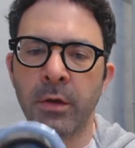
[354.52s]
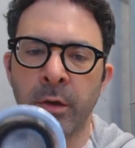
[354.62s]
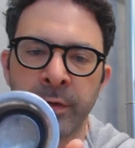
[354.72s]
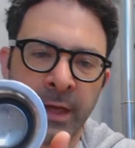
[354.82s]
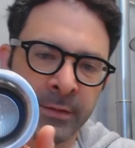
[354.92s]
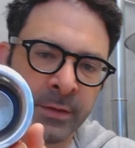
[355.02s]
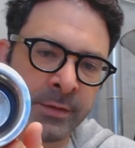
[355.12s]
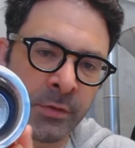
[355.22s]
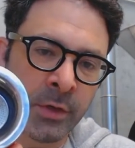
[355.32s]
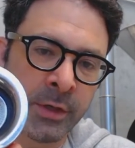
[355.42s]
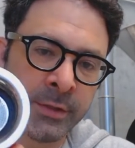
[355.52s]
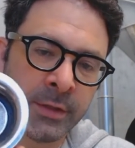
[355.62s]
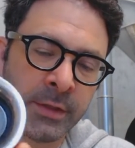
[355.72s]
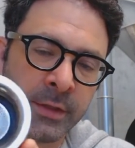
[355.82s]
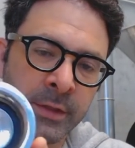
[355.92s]
On the underside,
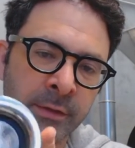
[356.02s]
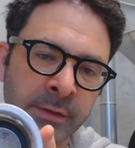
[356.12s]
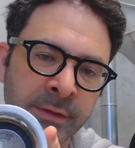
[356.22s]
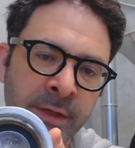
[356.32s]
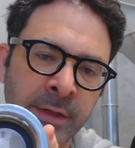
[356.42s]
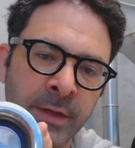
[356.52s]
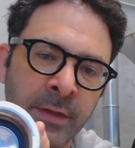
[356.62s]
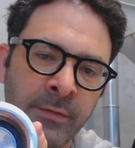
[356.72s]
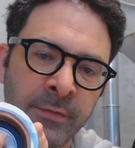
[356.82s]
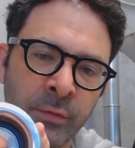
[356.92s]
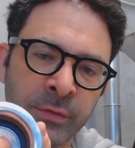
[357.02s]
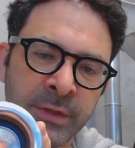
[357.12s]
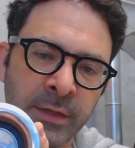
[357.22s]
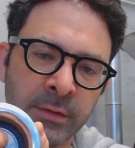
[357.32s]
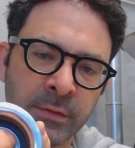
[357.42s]
there's another
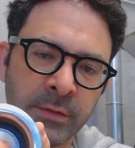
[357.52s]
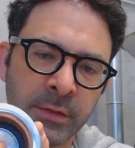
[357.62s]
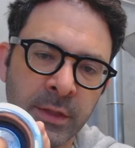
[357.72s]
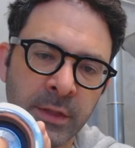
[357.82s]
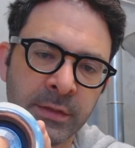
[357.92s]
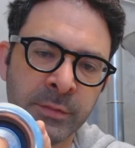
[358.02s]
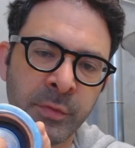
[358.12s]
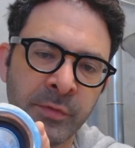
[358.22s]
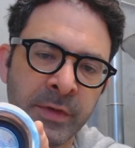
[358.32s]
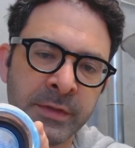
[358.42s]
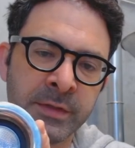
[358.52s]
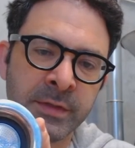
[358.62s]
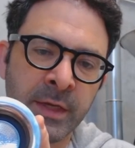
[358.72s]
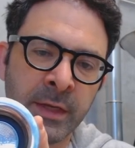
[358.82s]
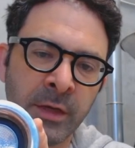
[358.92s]
filter. This
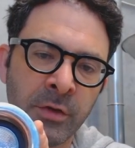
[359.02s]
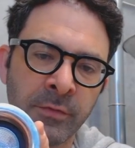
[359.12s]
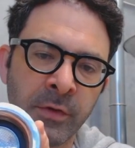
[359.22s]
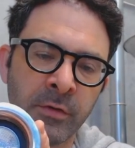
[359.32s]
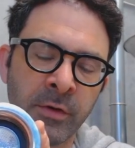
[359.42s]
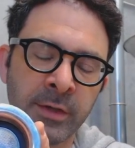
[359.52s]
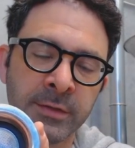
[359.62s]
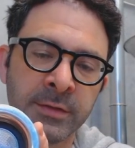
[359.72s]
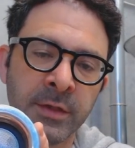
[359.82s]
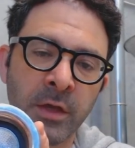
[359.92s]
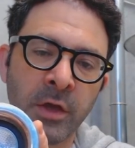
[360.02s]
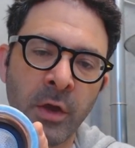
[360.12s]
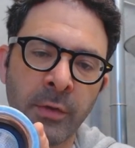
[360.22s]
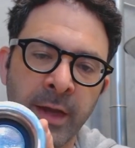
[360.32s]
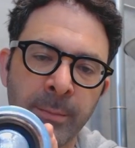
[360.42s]
prevents any coffee grounds
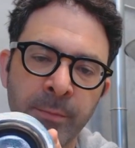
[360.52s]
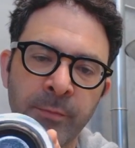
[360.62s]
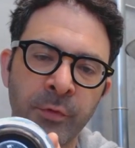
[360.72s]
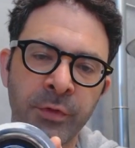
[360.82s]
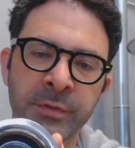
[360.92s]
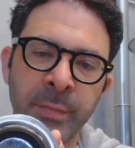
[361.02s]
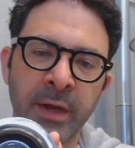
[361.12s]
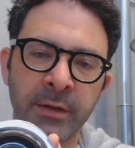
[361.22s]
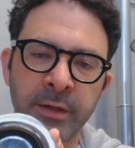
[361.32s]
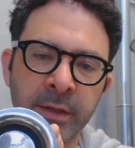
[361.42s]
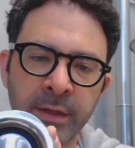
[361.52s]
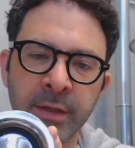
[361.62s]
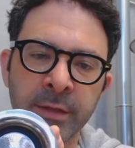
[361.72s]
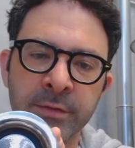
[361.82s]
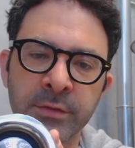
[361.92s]
going up through the spout
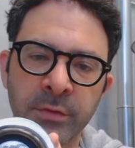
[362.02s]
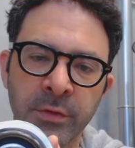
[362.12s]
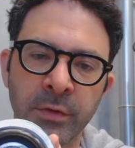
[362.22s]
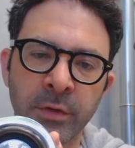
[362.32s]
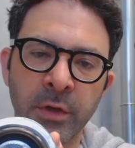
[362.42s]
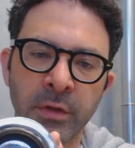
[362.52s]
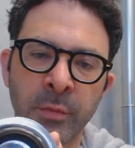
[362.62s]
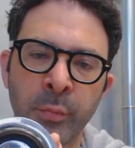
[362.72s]
into the